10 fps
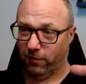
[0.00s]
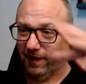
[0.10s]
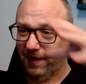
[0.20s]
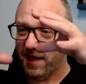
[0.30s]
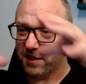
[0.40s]

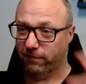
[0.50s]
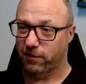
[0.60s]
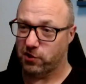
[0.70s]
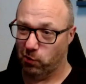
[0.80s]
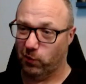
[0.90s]
legs of
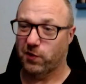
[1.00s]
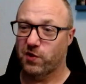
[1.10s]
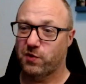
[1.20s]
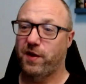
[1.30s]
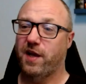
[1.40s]
the stool, so
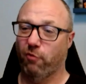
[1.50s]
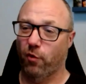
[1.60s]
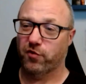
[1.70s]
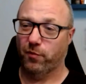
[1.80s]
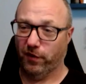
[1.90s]
to speak, we're
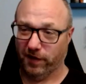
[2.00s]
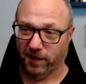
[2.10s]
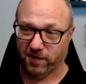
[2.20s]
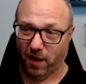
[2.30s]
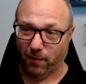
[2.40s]
also building
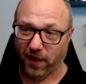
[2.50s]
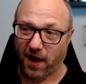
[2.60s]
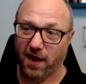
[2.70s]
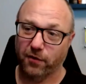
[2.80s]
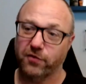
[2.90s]
the top of the
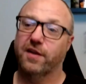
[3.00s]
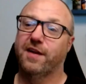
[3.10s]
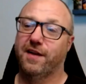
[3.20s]
house.